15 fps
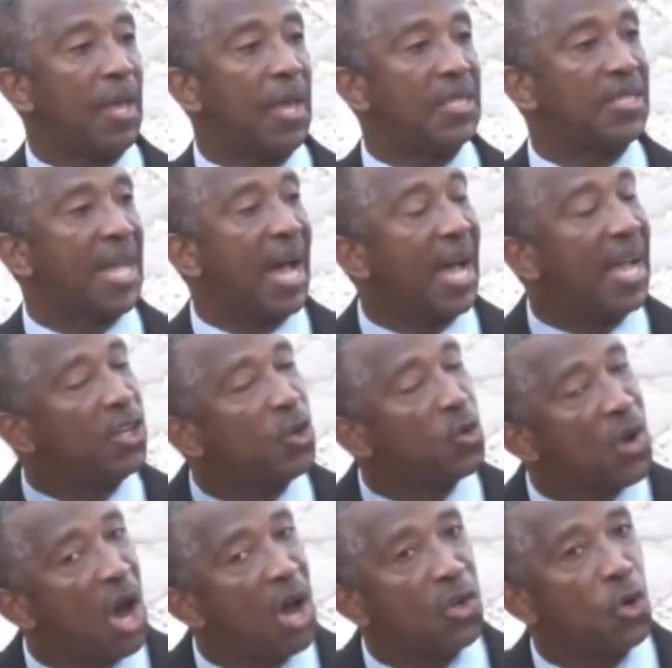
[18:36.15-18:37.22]
is that I
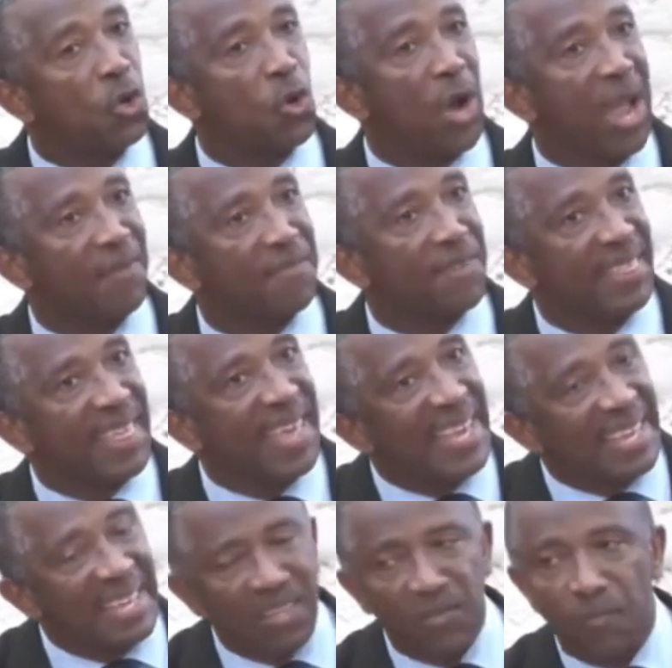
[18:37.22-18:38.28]
do not know
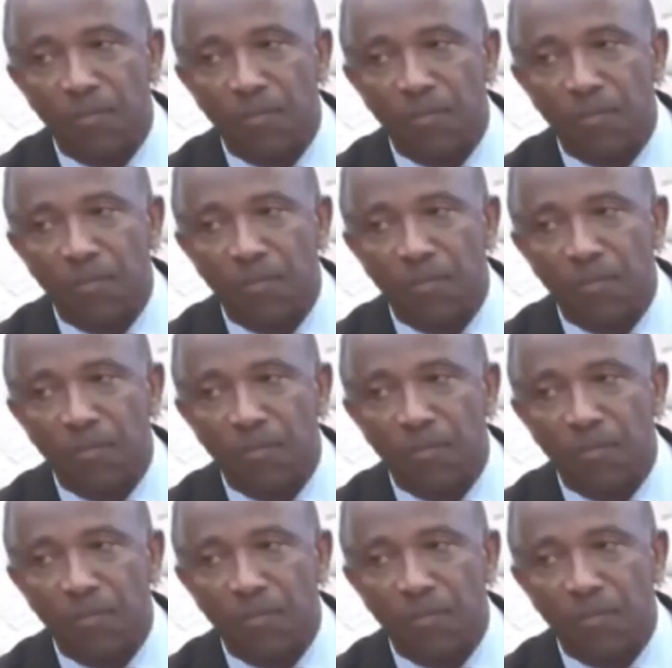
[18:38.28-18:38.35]
everything.